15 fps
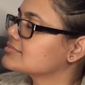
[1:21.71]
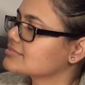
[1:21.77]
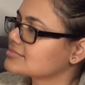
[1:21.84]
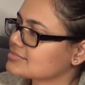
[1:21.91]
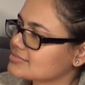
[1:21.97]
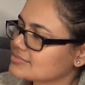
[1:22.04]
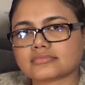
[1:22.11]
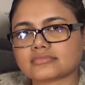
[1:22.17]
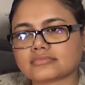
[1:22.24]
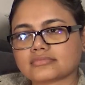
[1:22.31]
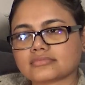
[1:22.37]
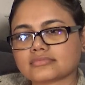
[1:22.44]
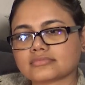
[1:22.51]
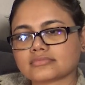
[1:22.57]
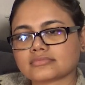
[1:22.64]

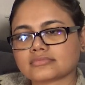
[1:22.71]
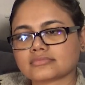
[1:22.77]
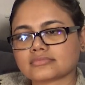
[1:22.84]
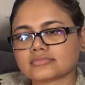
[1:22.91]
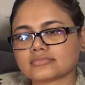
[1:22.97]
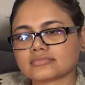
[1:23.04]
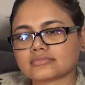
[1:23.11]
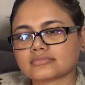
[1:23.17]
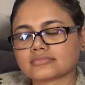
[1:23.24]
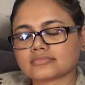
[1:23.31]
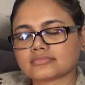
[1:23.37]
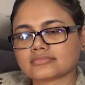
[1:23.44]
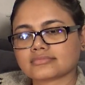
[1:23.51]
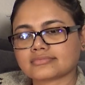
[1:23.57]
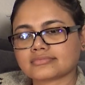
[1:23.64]

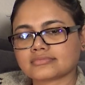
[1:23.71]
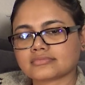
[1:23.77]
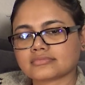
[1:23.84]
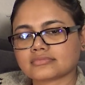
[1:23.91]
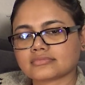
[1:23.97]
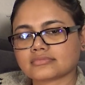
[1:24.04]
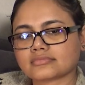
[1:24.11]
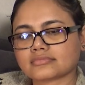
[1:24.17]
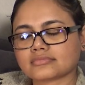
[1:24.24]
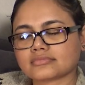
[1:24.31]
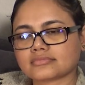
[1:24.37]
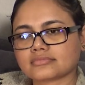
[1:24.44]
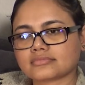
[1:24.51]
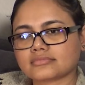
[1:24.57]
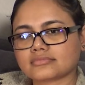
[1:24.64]

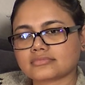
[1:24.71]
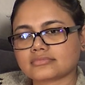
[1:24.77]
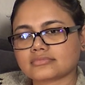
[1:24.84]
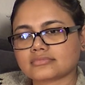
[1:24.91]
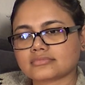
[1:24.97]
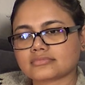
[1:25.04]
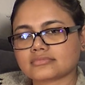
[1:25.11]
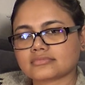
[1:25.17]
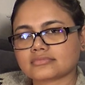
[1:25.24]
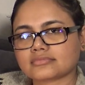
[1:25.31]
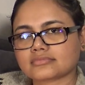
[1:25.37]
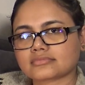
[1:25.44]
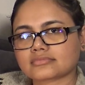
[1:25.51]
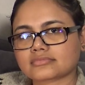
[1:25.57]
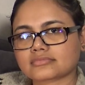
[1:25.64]

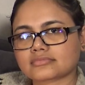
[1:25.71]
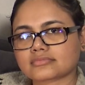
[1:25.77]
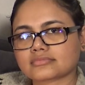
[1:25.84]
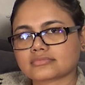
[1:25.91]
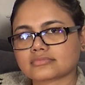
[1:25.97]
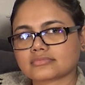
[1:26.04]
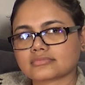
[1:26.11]
(not speaking)